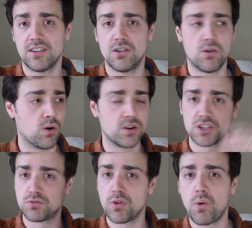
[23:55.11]
you know, or
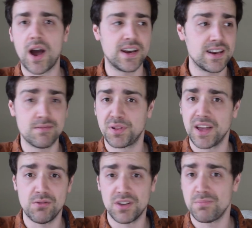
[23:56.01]
just rewind it and
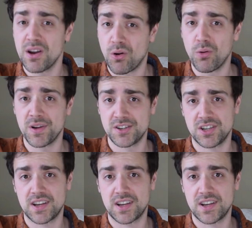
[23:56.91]
play it with me a whole bunch of